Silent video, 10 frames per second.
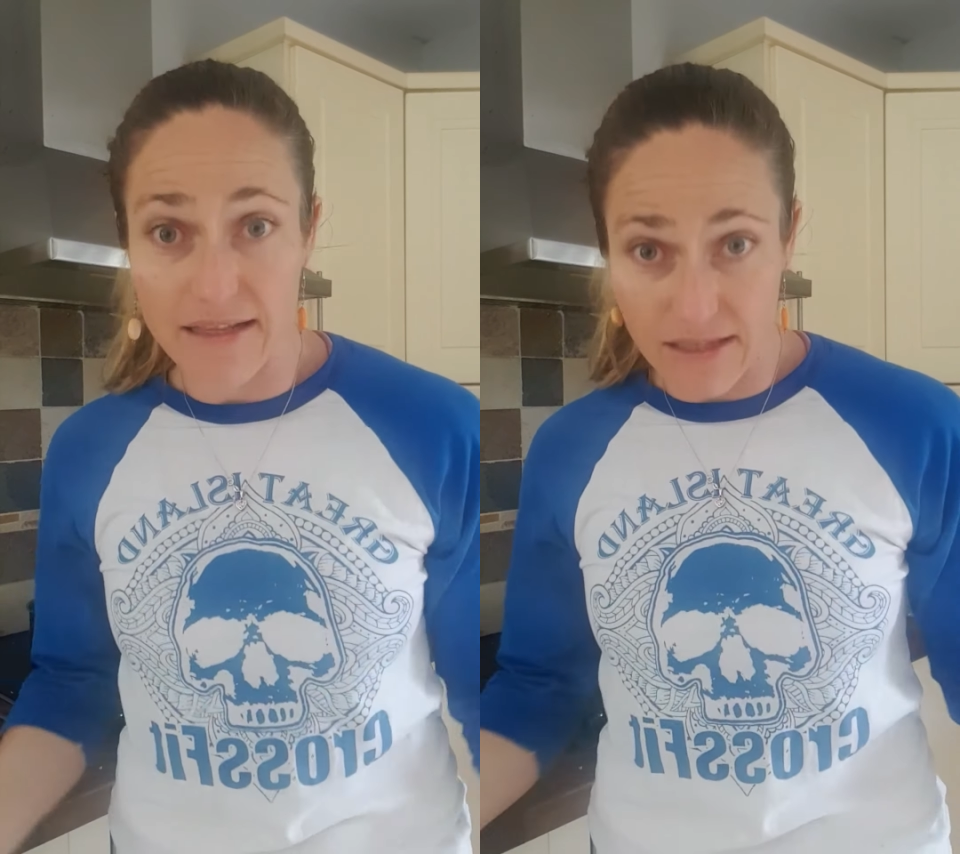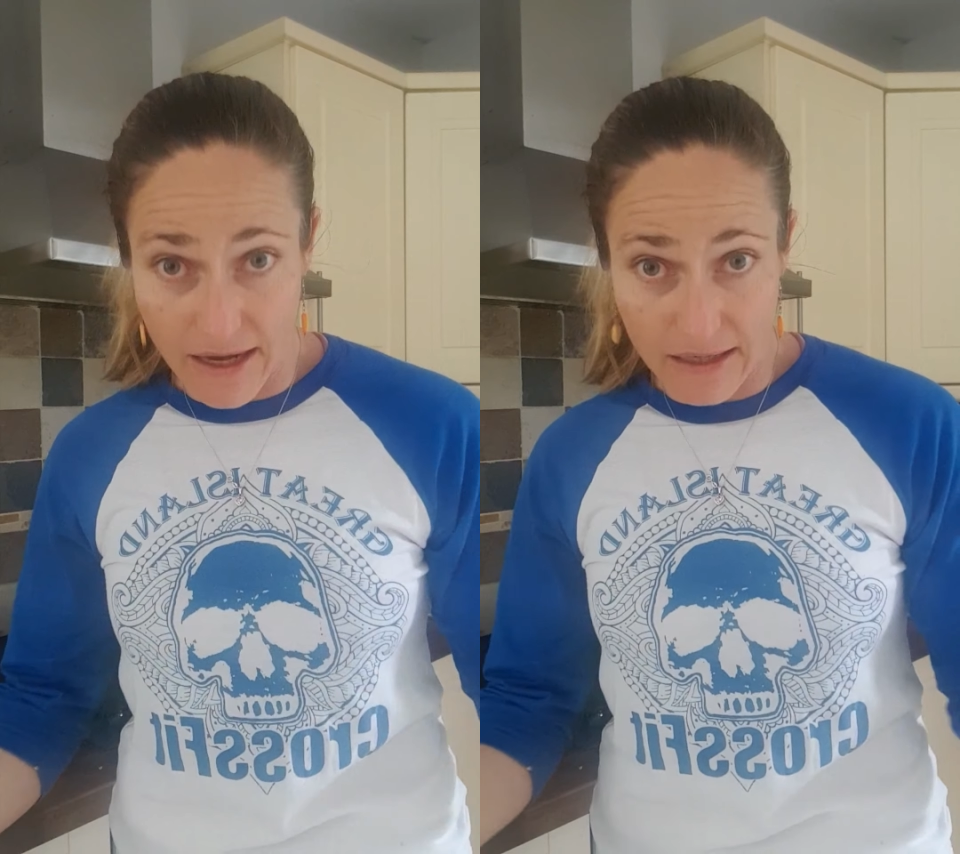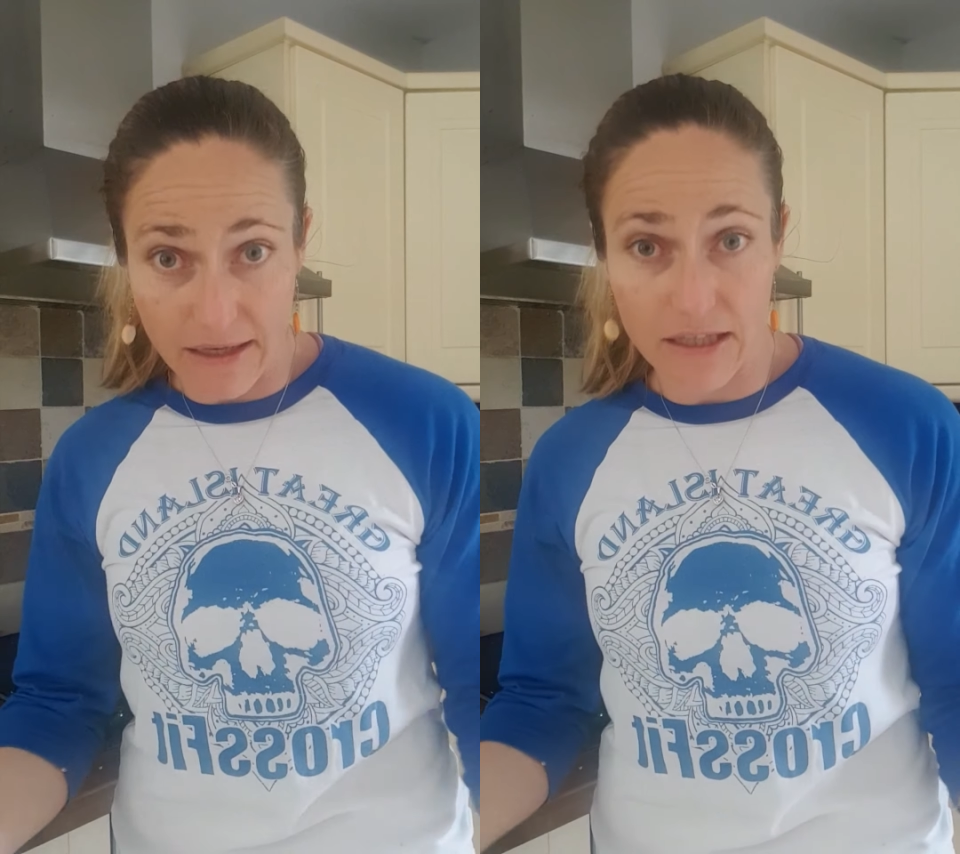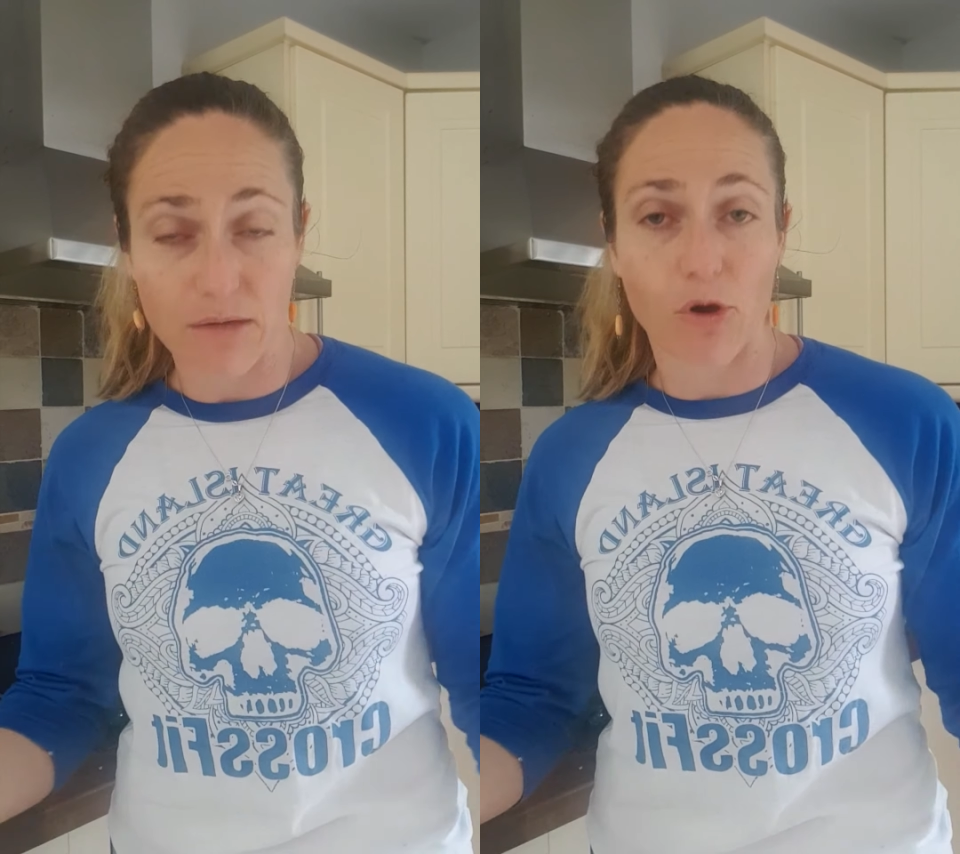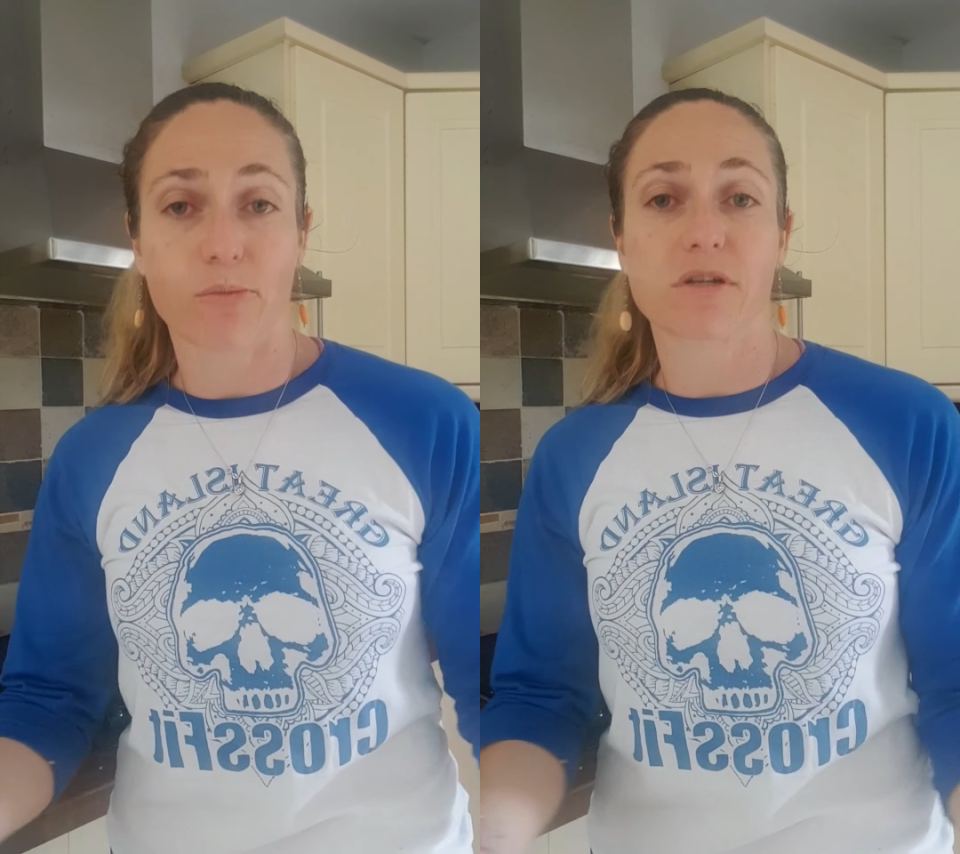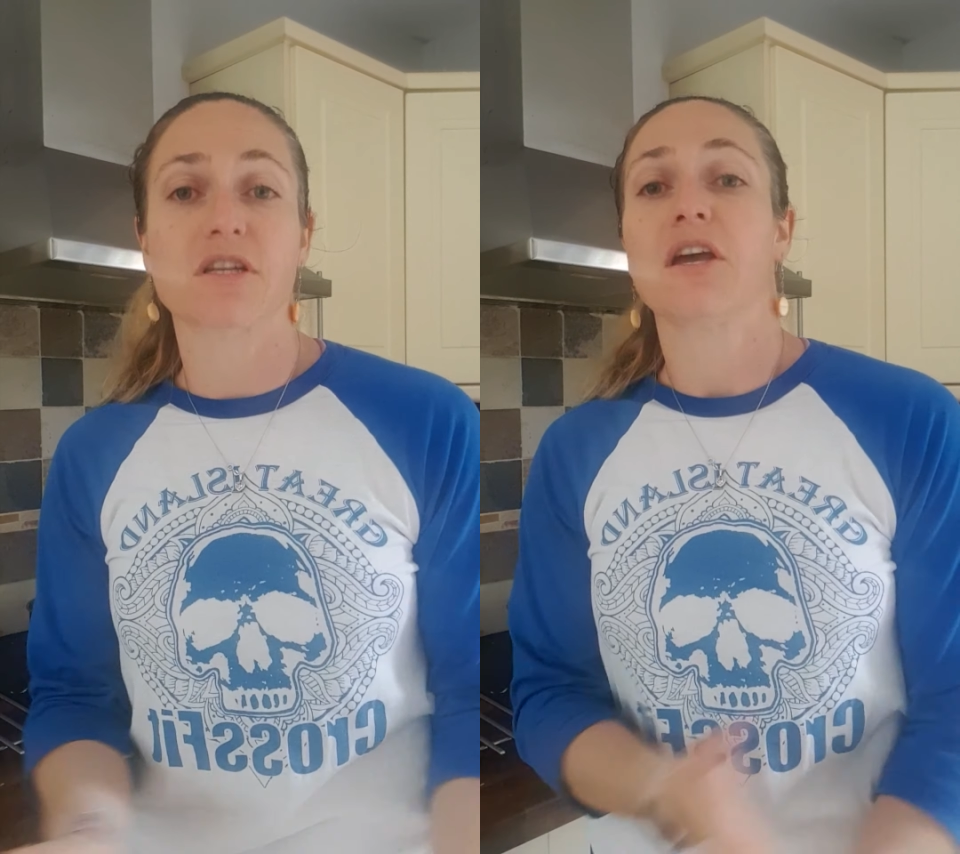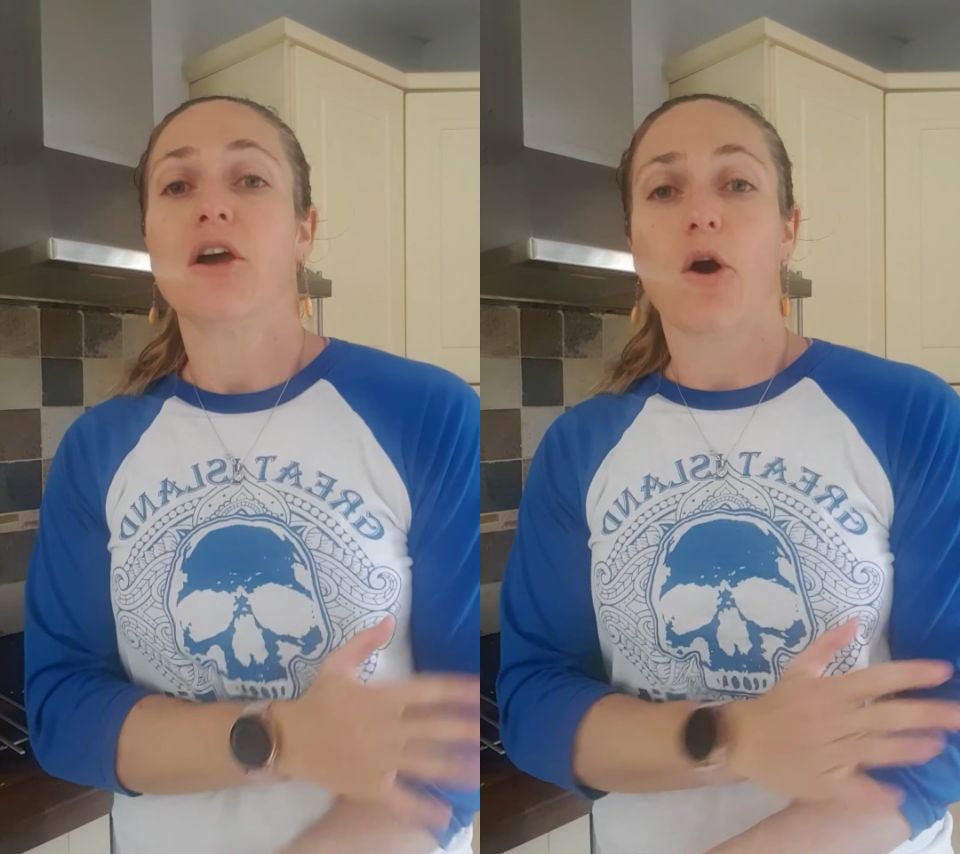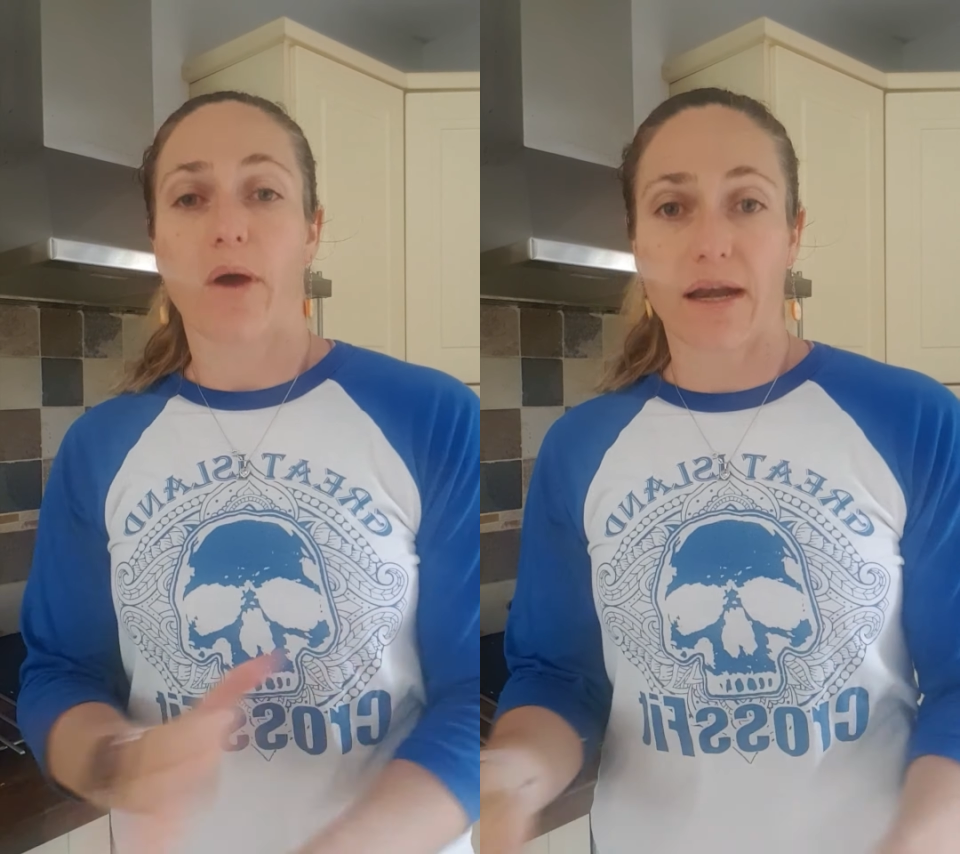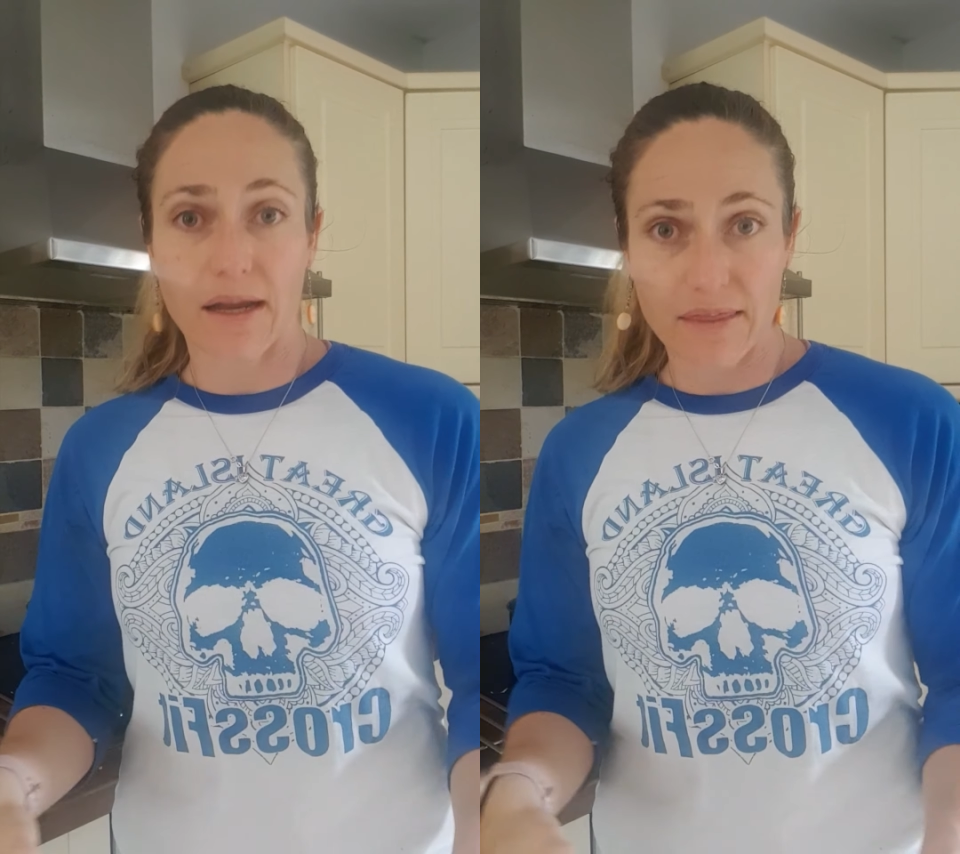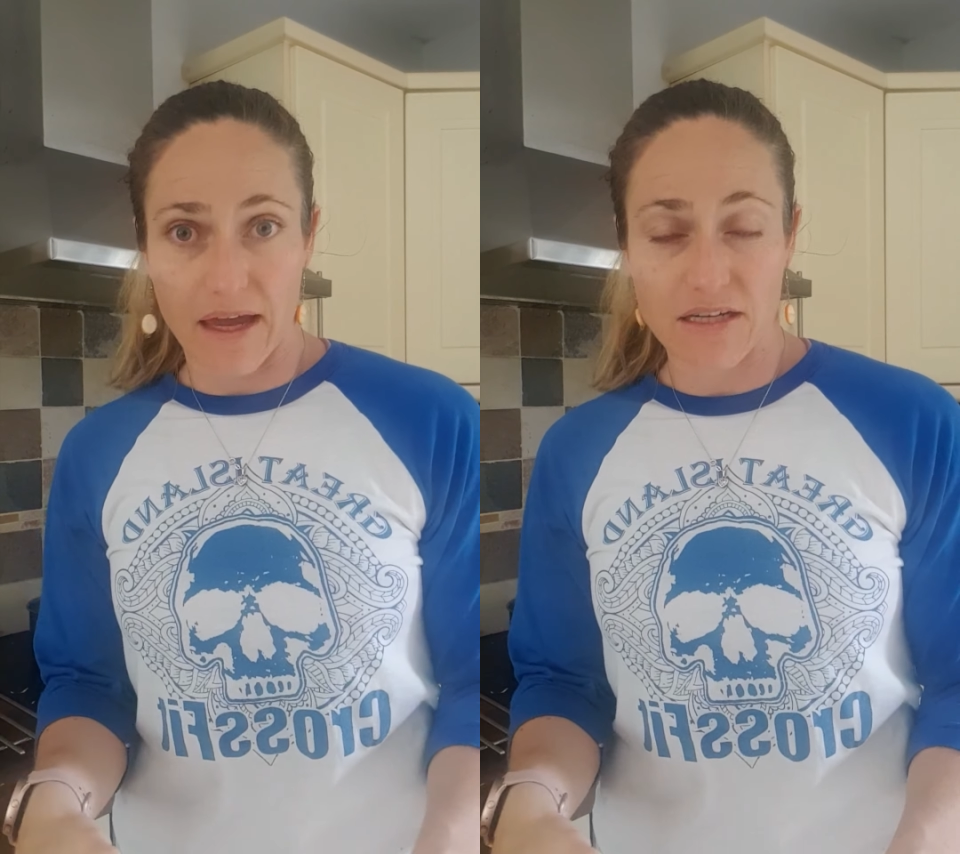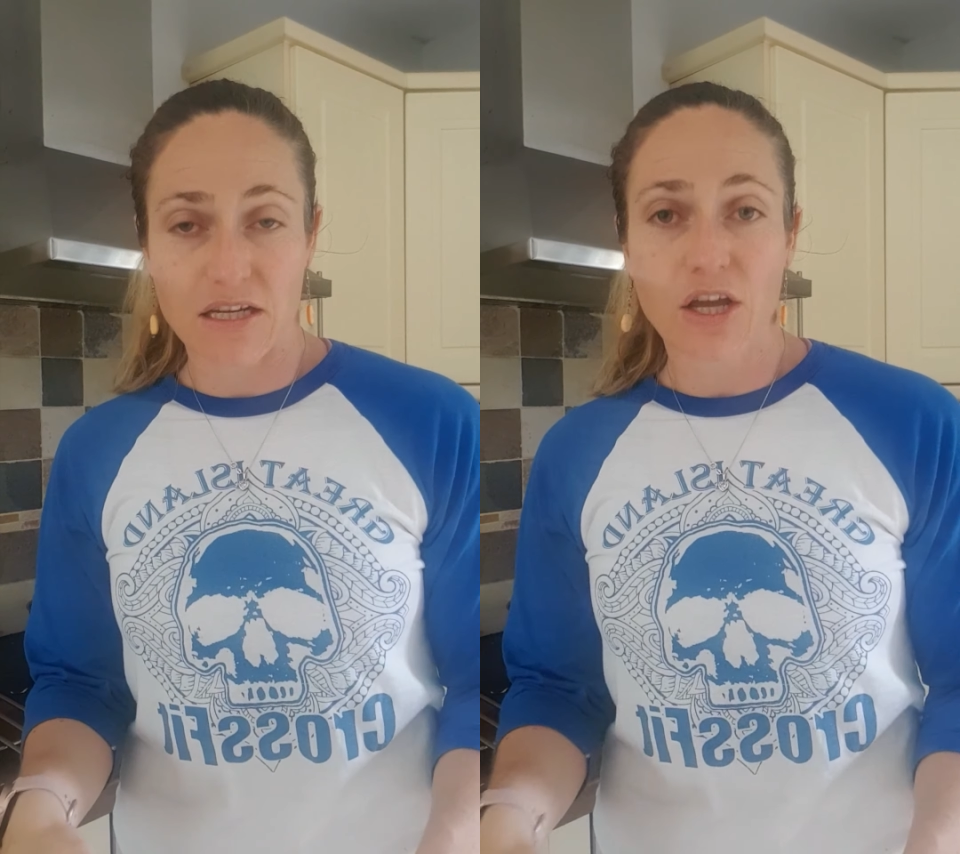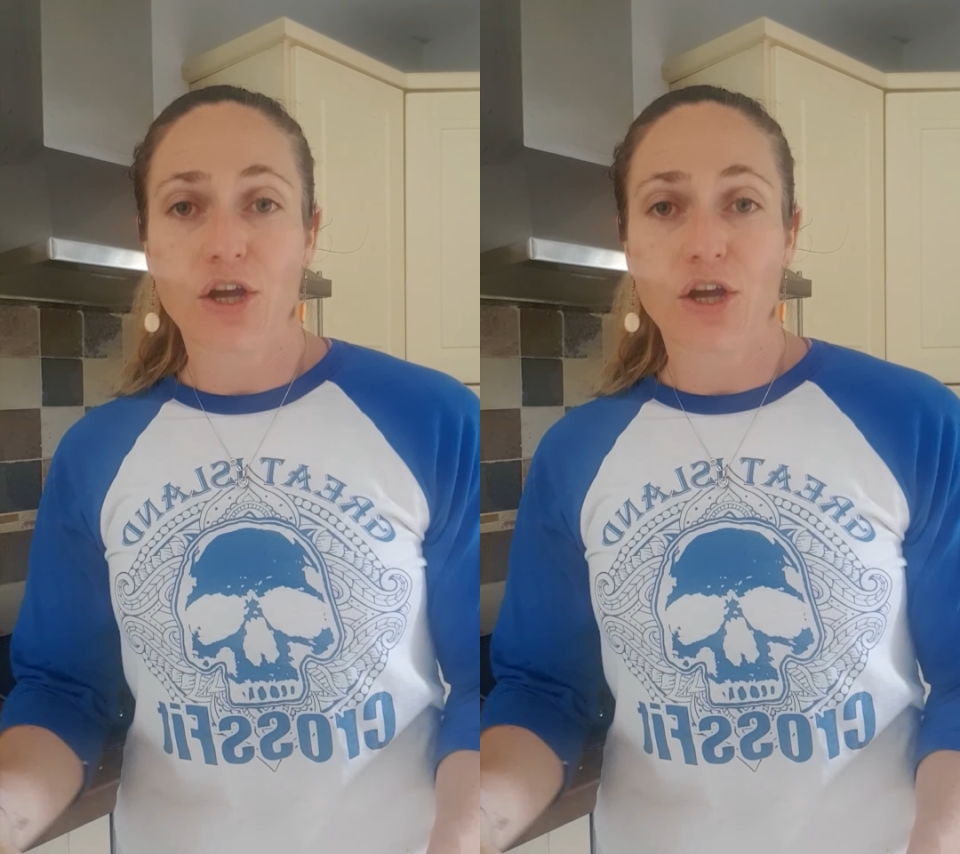cycling at the moment or anything like that,